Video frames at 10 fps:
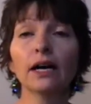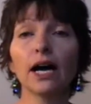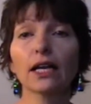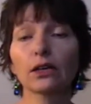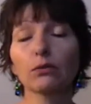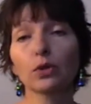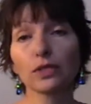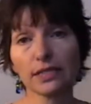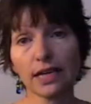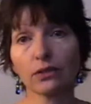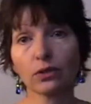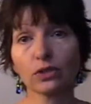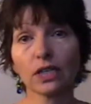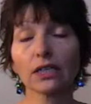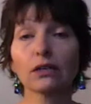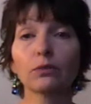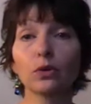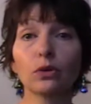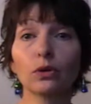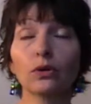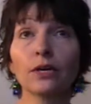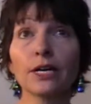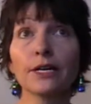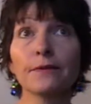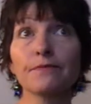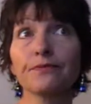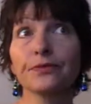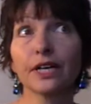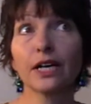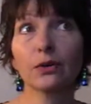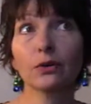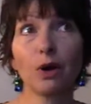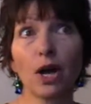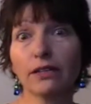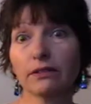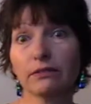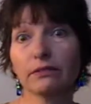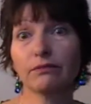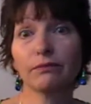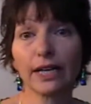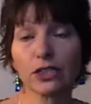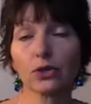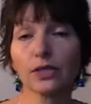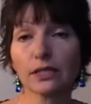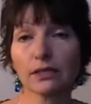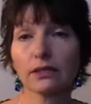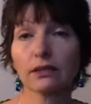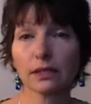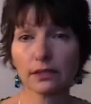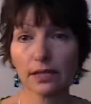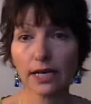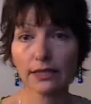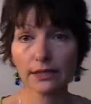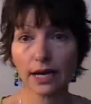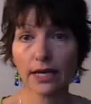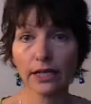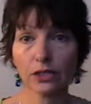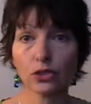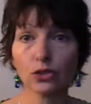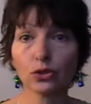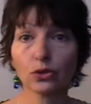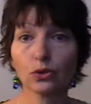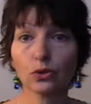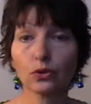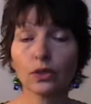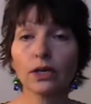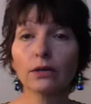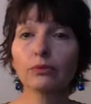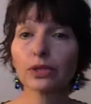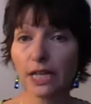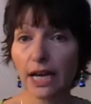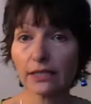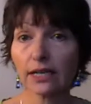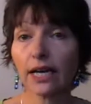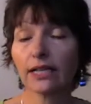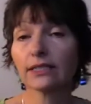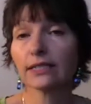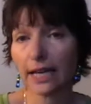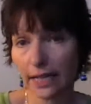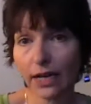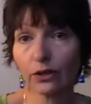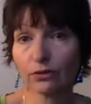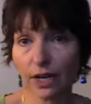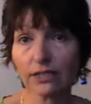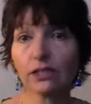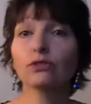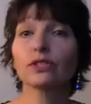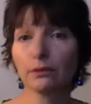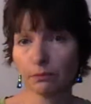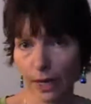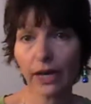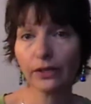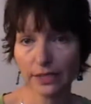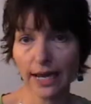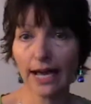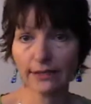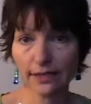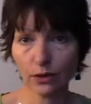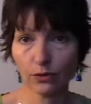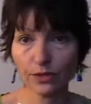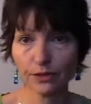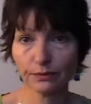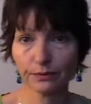a little more settled, a little more, we might make choices and things that are starting to protect and take care of ourselves and parent ourselves.